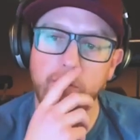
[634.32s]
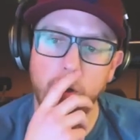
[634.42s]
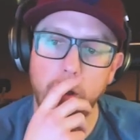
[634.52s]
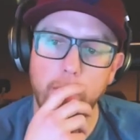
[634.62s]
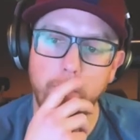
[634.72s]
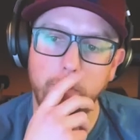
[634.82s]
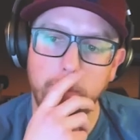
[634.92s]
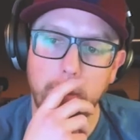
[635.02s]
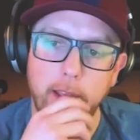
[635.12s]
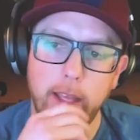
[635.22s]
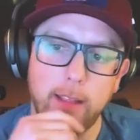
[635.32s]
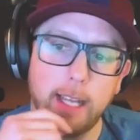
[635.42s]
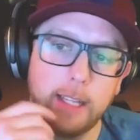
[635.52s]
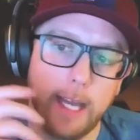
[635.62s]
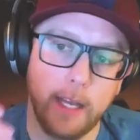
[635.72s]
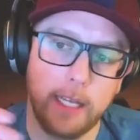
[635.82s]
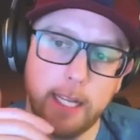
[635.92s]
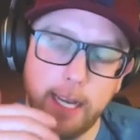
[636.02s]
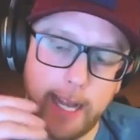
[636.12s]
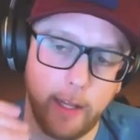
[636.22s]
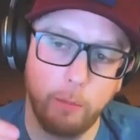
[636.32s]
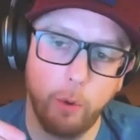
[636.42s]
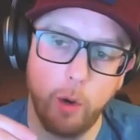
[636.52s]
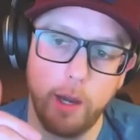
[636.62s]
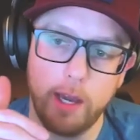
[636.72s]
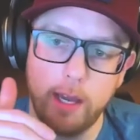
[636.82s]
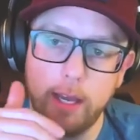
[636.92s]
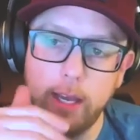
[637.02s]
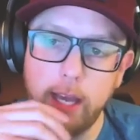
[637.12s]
from like the he did Hellboy,